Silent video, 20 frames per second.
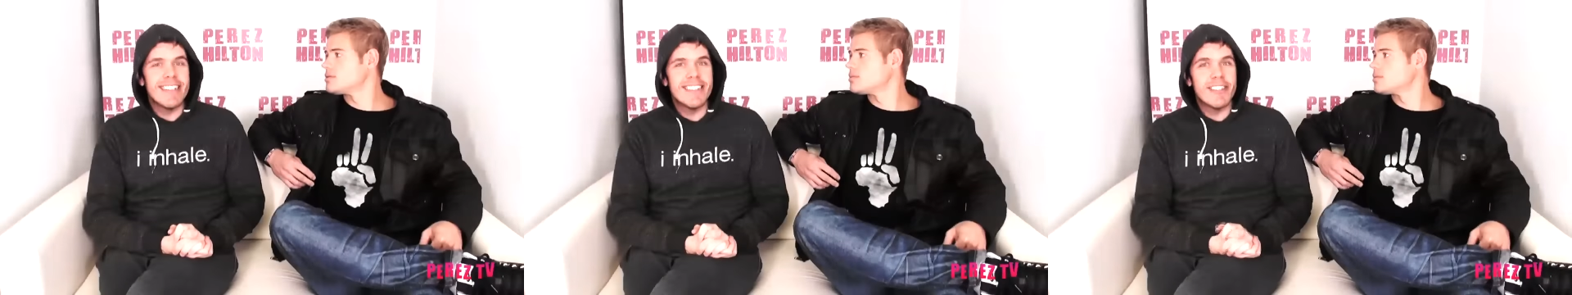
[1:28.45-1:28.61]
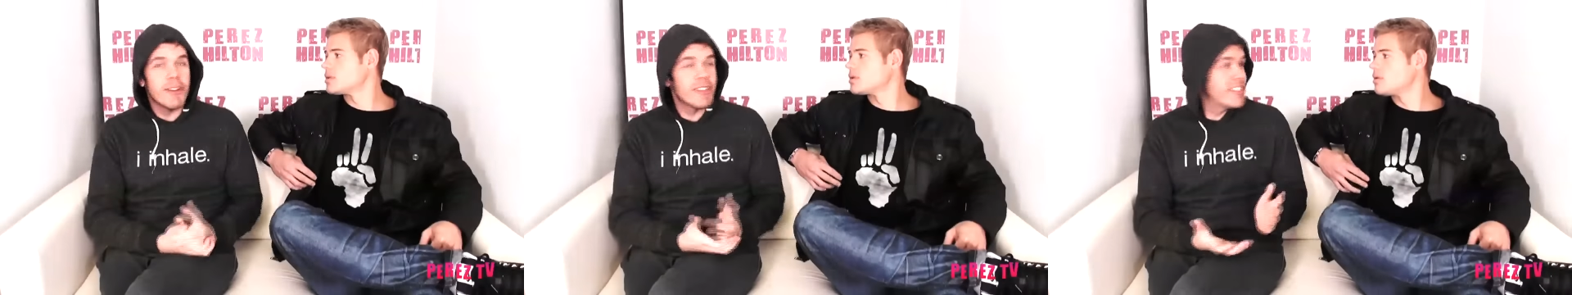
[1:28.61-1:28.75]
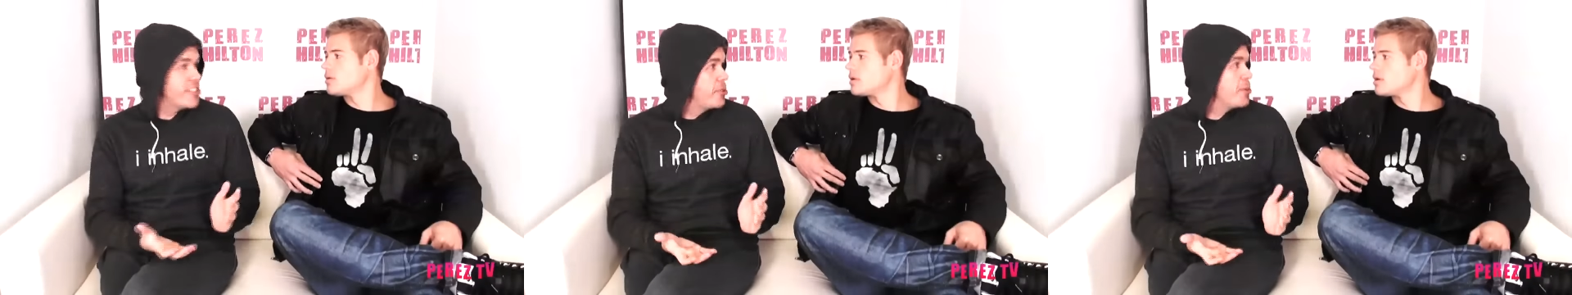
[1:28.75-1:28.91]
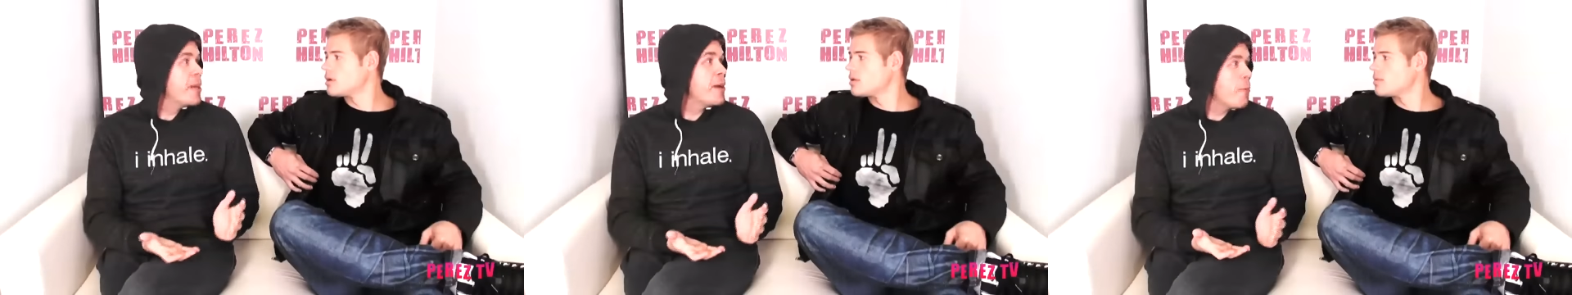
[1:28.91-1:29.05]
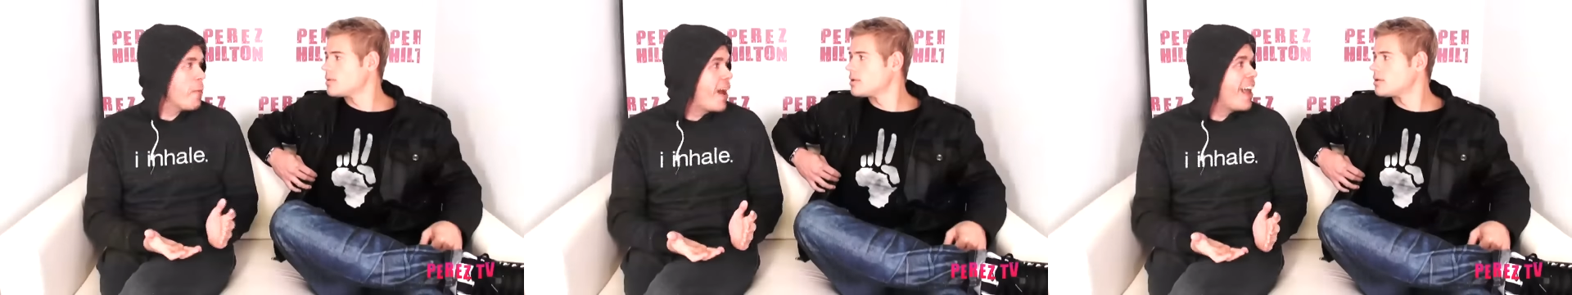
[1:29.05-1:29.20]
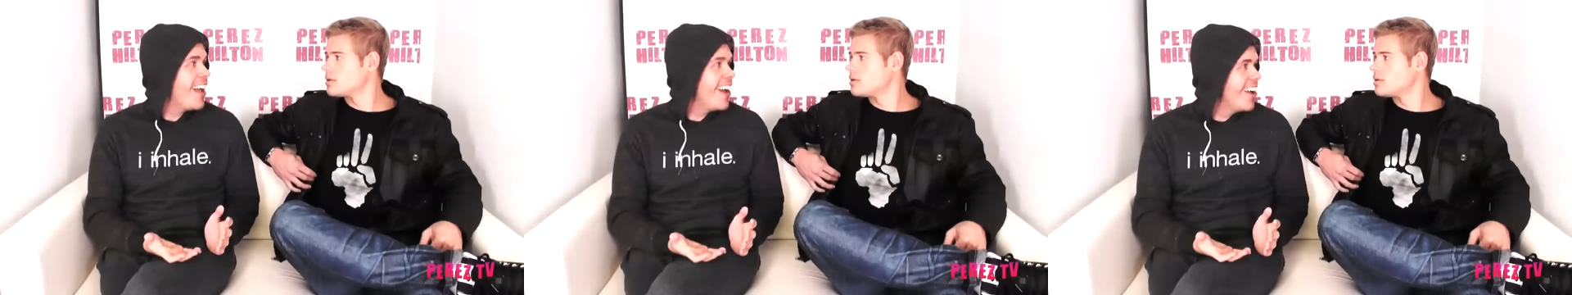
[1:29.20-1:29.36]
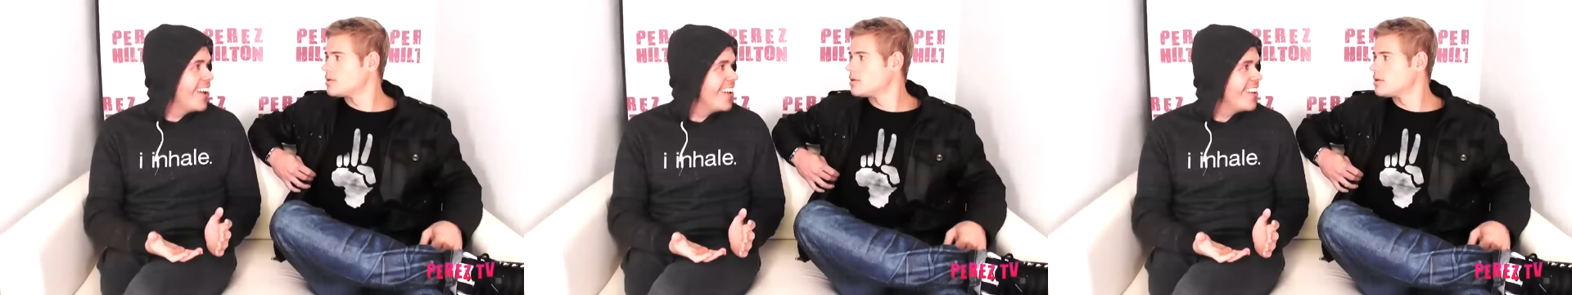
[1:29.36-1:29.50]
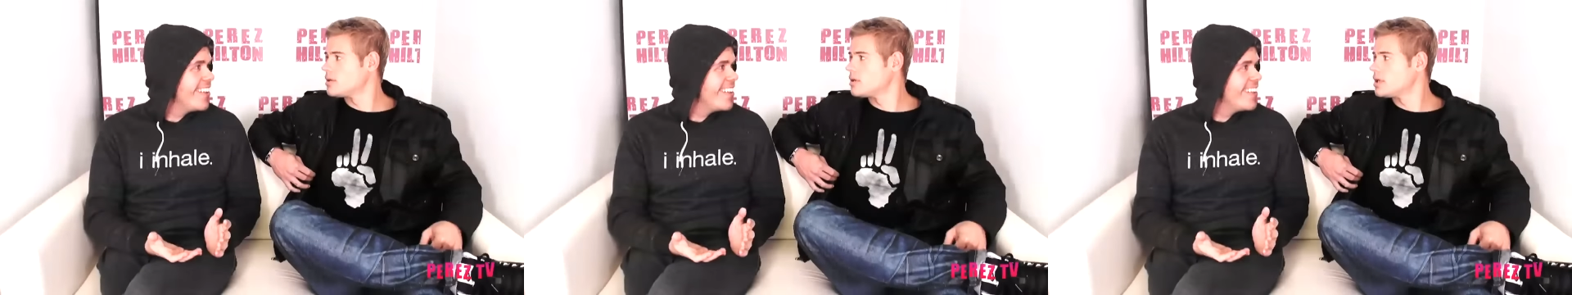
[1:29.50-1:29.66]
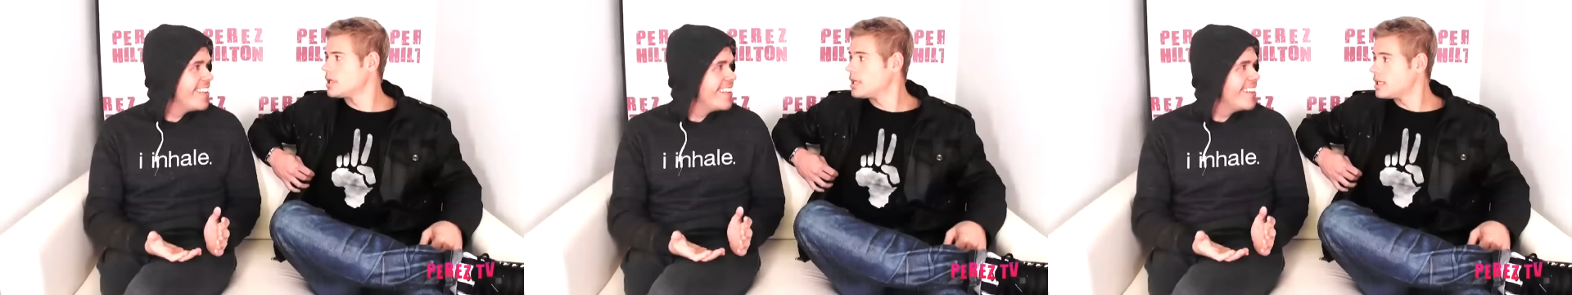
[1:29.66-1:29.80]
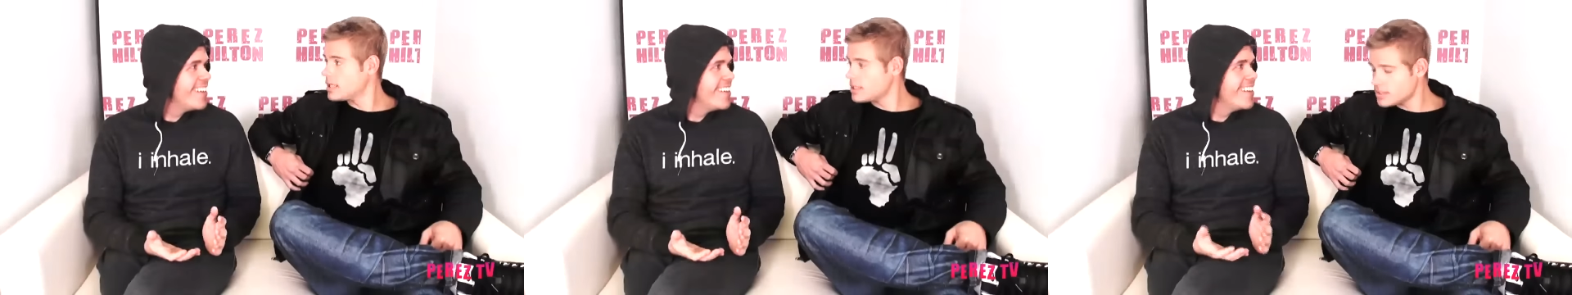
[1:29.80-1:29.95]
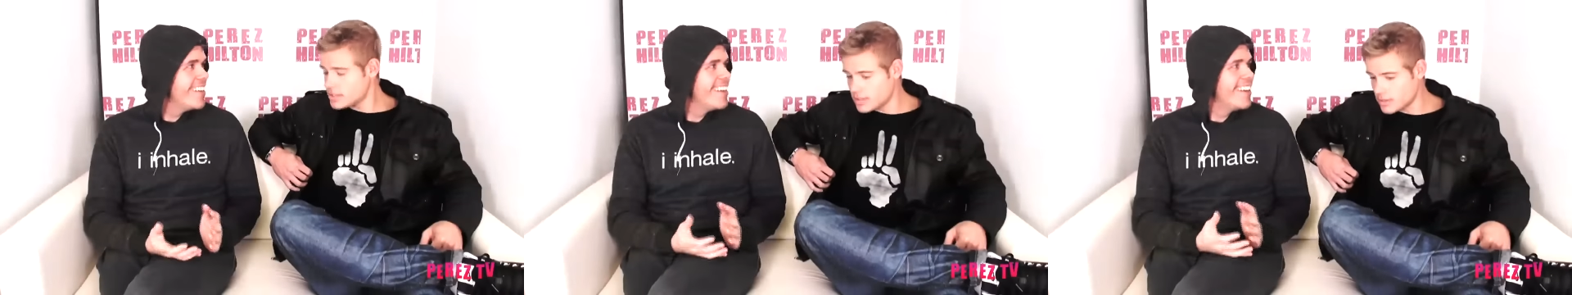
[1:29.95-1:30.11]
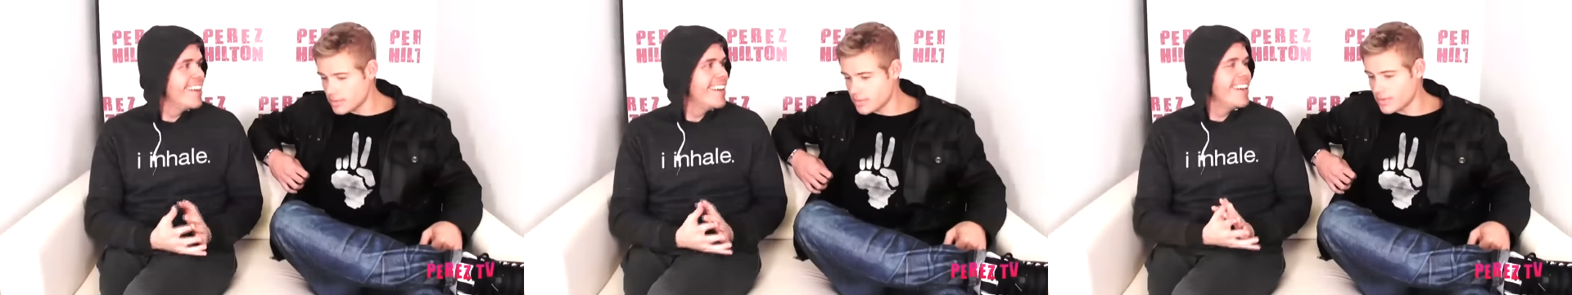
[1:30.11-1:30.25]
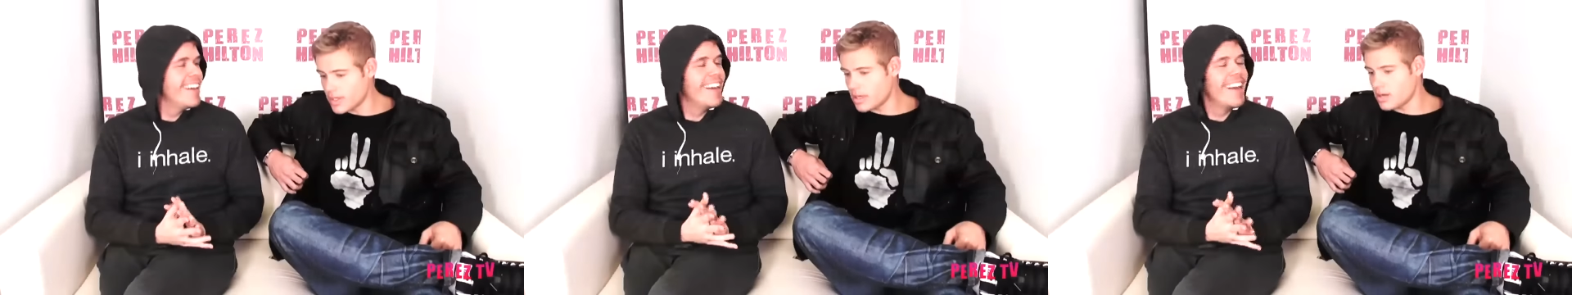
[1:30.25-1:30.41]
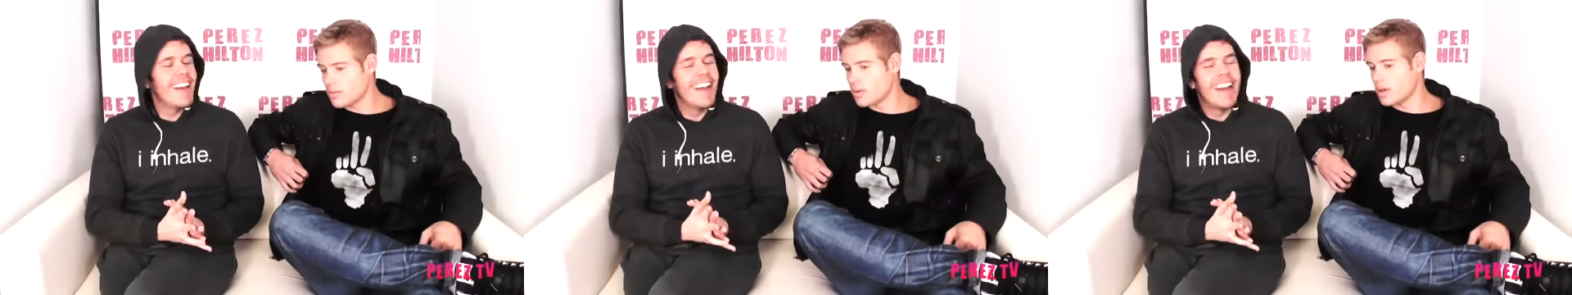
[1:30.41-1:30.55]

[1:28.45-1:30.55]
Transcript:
Speaker 1: So it's doing well. It is doing very